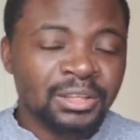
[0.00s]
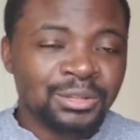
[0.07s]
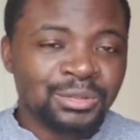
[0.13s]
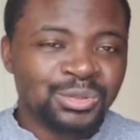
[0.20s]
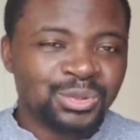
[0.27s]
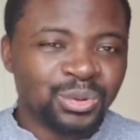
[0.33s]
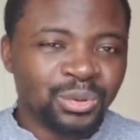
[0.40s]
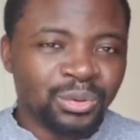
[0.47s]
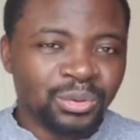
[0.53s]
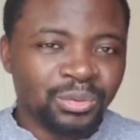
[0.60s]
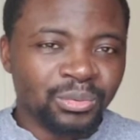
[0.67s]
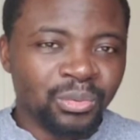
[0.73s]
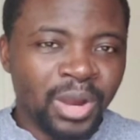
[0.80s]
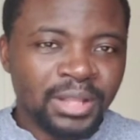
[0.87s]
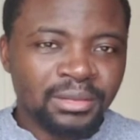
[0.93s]
So,
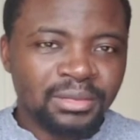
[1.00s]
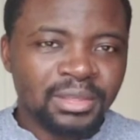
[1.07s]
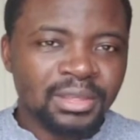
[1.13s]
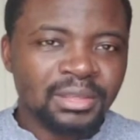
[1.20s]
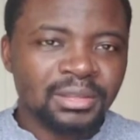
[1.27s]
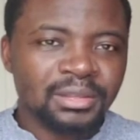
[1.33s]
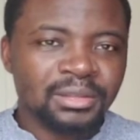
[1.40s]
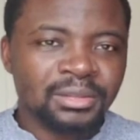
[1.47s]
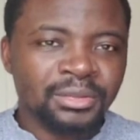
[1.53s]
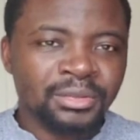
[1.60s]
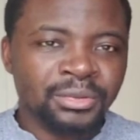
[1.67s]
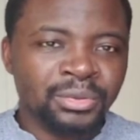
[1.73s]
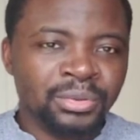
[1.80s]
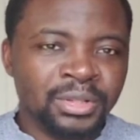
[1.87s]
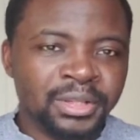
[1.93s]
one thing
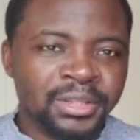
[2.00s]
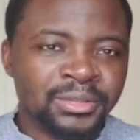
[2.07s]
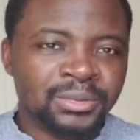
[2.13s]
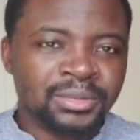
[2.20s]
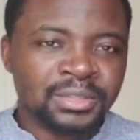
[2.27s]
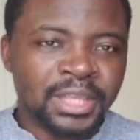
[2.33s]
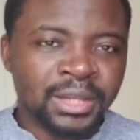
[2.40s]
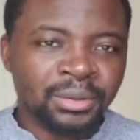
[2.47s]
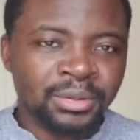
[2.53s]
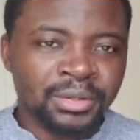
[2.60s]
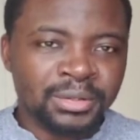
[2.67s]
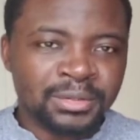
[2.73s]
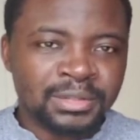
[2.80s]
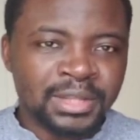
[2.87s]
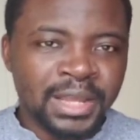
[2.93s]
you need to start
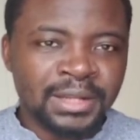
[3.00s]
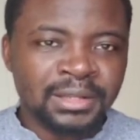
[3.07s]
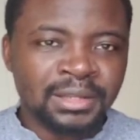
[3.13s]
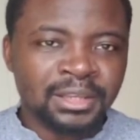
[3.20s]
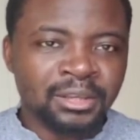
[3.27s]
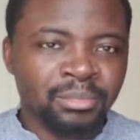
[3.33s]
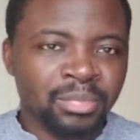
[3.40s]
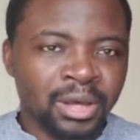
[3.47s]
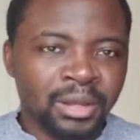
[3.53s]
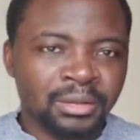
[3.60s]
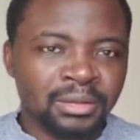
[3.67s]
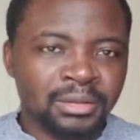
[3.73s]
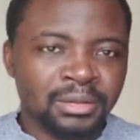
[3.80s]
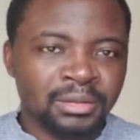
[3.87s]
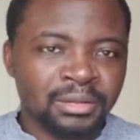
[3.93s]
understanding
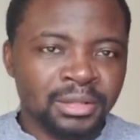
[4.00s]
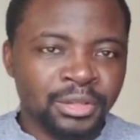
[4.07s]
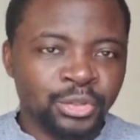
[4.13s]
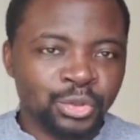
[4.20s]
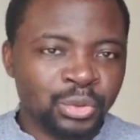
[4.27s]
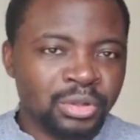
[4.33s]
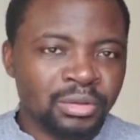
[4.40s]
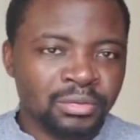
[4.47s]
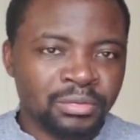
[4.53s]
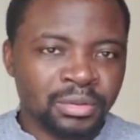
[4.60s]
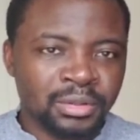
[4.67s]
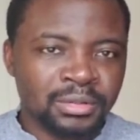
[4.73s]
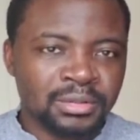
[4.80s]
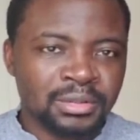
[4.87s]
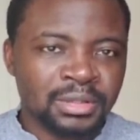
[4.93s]
about the
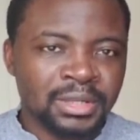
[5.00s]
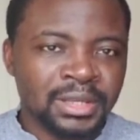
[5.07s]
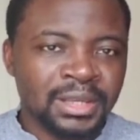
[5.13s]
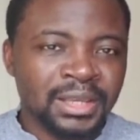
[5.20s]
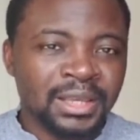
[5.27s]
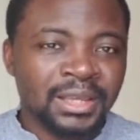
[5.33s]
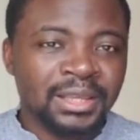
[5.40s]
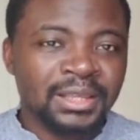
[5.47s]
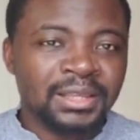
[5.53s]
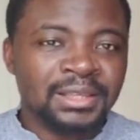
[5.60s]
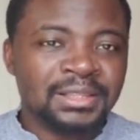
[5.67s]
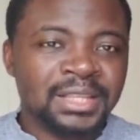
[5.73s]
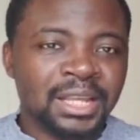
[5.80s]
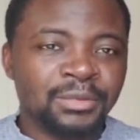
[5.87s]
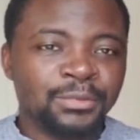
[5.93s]
universe
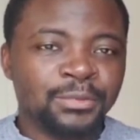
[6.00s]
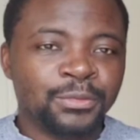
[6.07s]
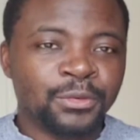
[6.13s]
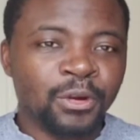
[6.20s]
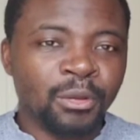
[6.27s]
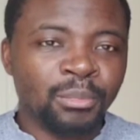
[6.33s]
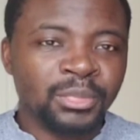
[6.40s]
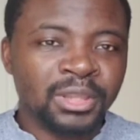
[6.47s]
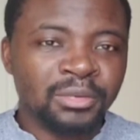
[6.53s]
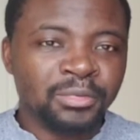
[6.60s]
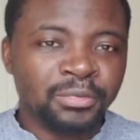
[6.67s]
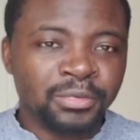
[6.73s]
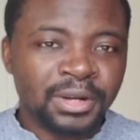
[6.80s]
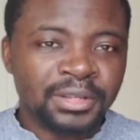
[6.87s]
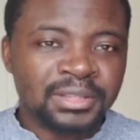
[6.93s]
is that from the
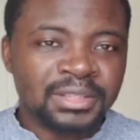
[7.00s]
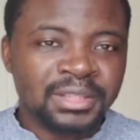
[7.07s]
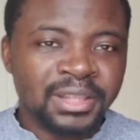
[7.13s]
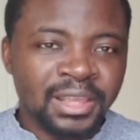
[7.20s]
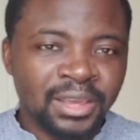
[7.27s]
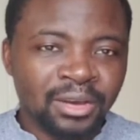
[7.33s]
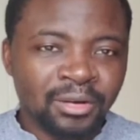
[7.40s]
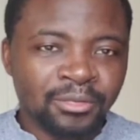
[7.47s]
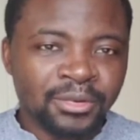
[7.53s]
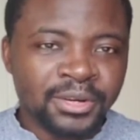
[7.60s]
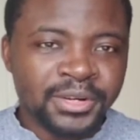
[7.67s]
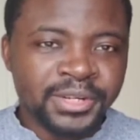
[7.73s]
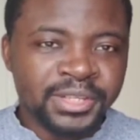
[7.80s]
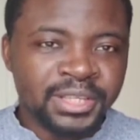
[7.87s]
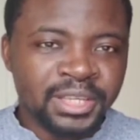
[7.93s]
first day of
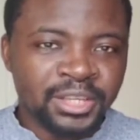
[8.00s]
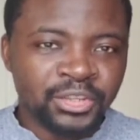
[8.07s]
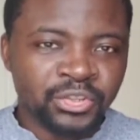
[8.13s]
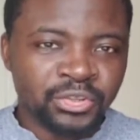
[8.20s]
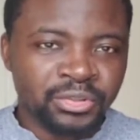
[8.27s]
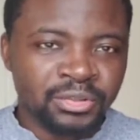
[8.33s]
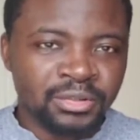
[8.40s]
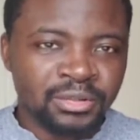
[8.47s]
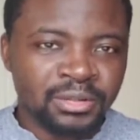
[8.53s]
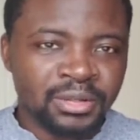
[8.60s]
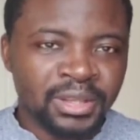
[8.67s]
creation,